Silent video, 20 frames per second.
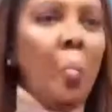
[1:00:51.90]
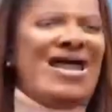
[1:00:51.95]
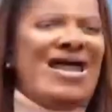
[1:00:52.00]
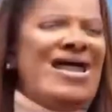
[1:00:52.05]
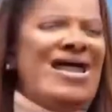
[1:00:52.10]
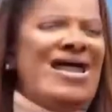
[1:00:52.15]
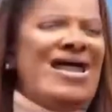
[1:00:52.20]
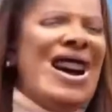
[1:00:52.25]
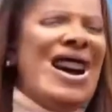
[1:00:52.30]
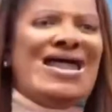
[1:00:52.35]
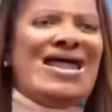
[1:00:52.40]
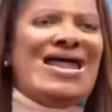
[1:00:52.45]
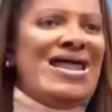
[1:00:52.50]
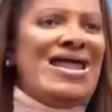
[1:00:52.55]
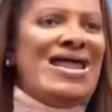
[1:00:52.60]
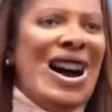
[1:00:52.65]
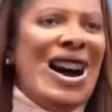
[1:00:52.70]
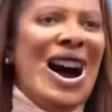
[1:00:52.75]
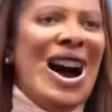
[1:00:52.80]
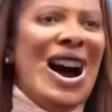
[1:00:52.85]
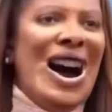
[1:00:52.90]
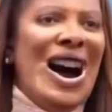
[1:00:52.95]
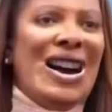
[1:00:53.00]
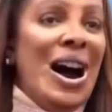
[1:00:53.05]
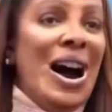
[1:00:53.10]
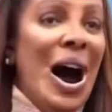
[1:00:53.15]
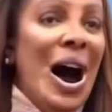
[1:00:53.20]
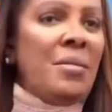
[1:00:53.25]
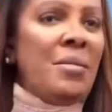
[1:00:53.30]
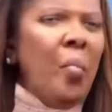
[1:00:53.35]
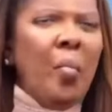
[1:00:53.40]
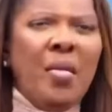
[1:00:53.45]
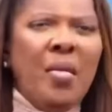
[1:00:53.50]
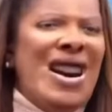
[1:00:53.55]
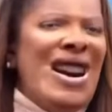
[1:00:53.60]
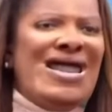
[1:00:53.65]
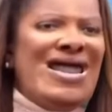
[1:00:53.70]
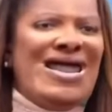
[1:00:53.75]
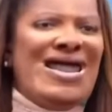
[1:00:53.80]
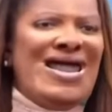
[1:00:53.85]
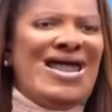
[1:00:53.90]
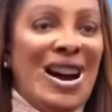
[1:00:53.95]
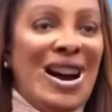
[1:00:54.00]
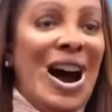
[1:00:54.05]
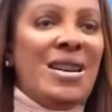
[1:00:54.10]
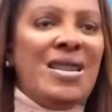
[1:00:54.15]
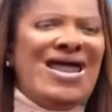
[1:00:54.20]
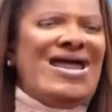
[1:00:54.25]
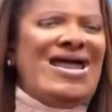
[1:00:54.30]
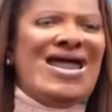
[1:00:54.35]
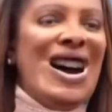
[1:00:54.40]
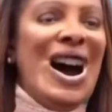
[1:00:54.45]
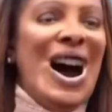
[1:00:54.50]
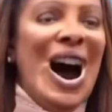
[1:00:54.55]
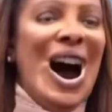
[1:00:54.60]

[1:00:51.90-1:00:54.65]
lots of land and ready to sell today,